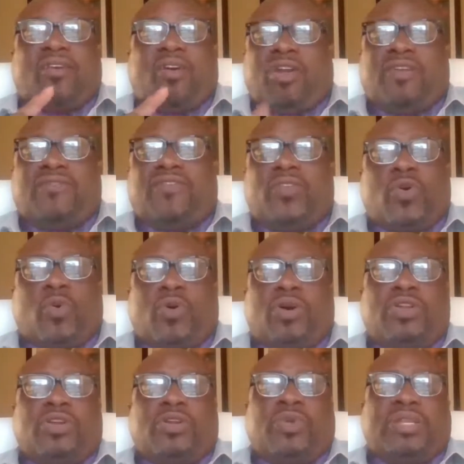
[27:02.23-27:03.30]
All of
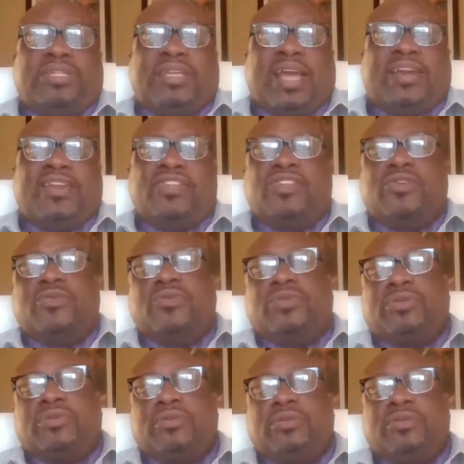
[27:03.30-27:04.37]
Louisiana
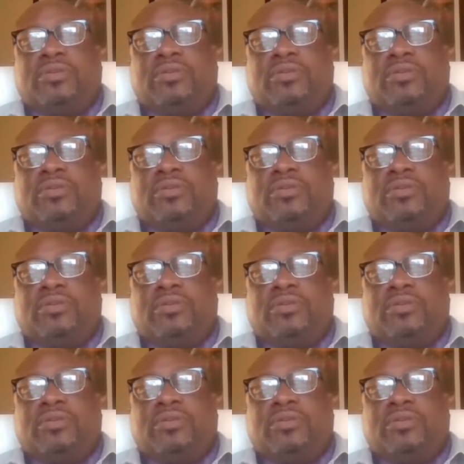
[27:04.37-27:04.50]
knew